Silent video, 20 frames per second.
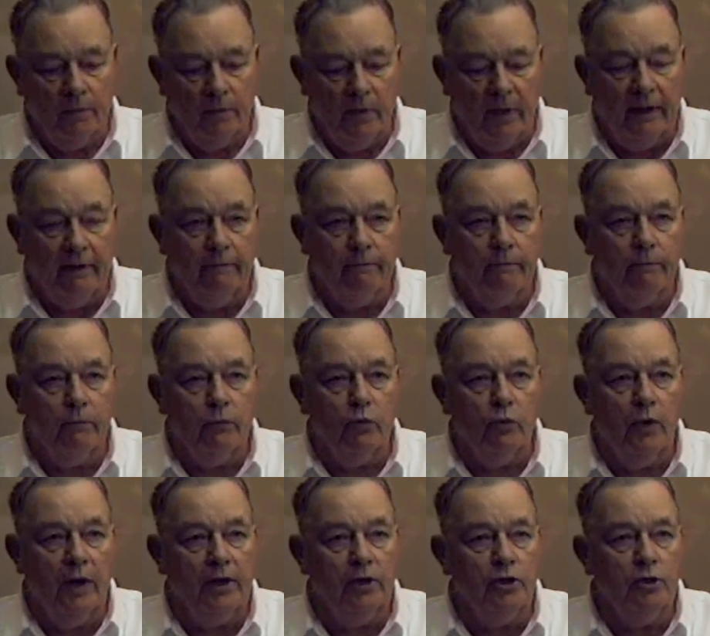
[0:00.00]
like
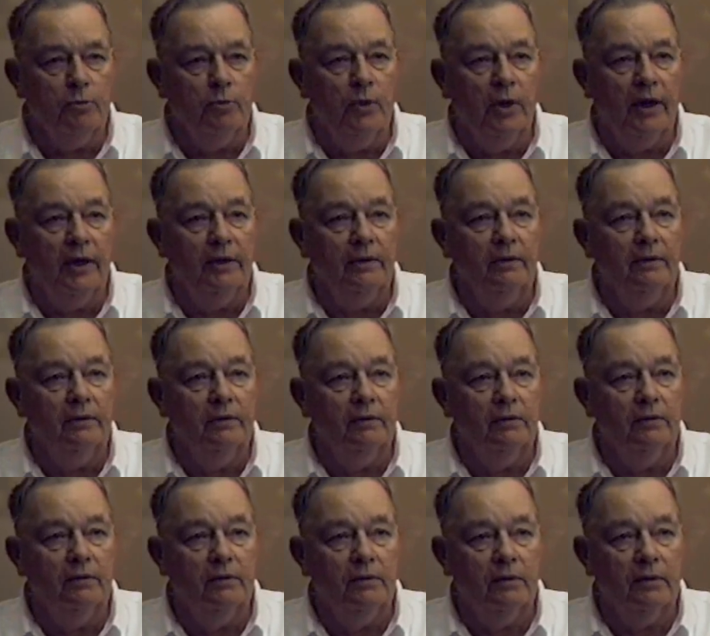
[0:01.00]
French bread,
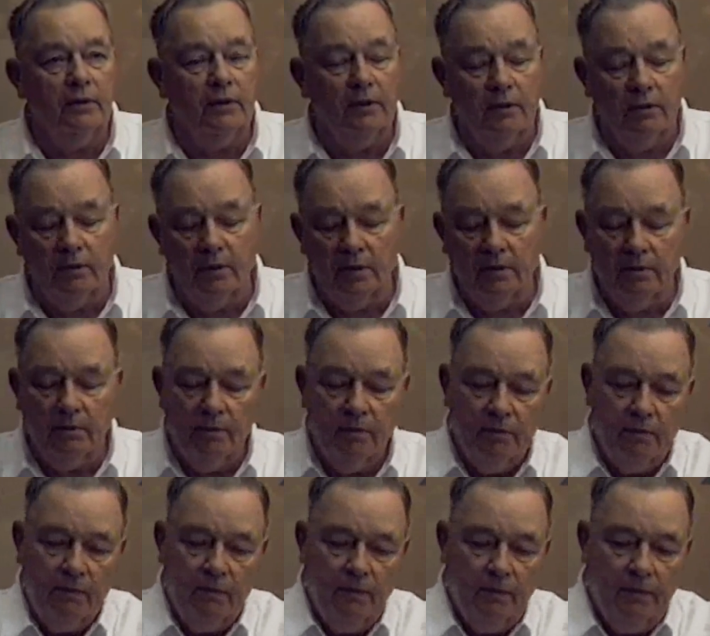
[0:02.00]
you know,
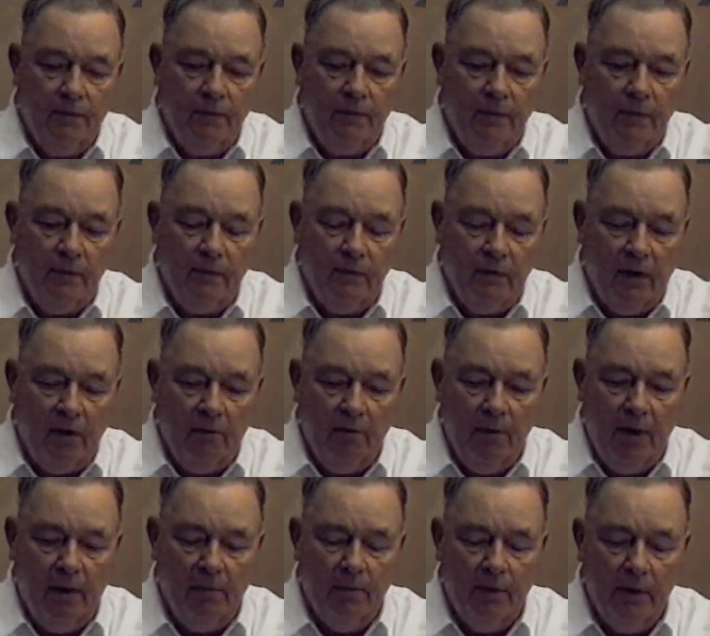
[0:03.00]
if I
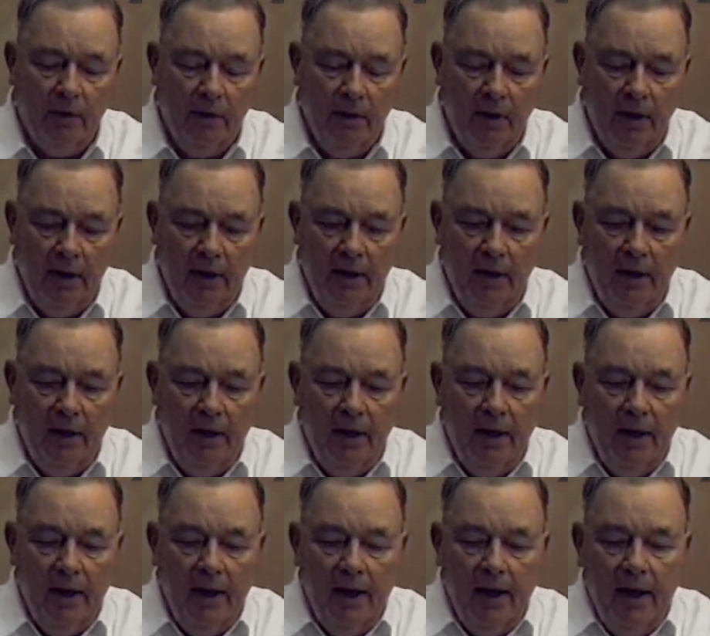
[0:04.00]
remember.
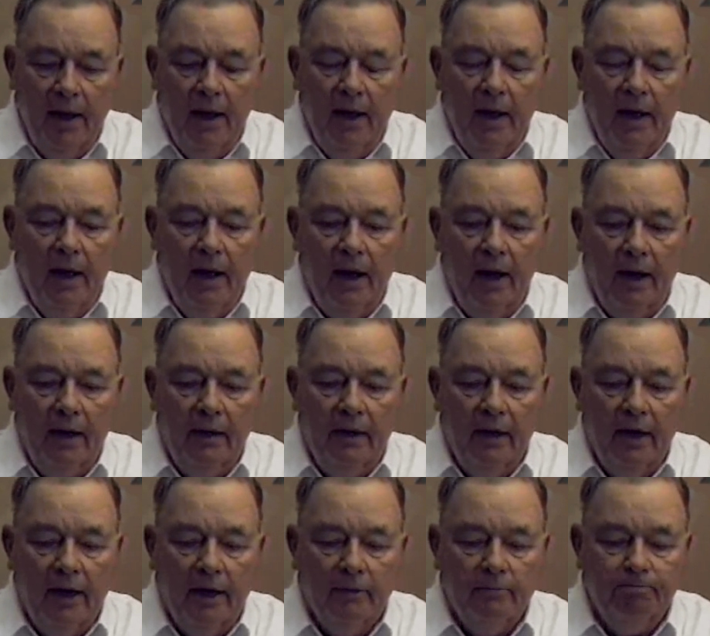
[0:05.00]

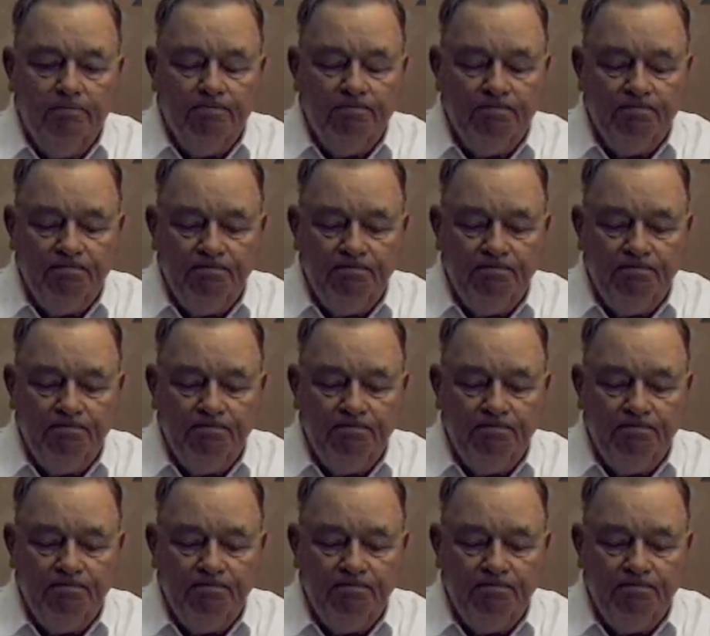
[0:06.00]
And